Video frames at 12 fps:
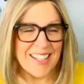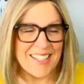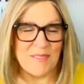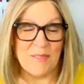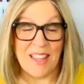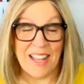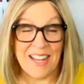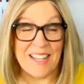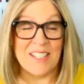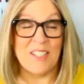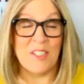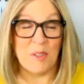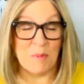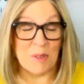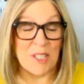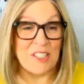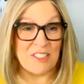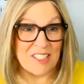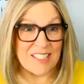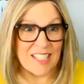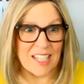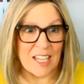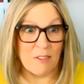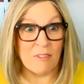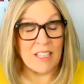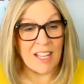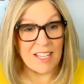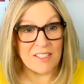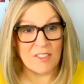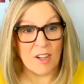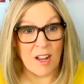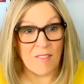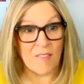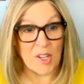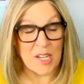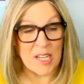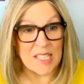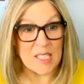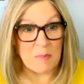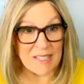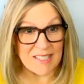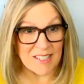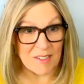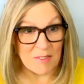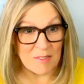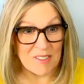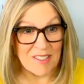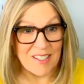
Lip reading: That is super interesting. And ring lights are not very expensive.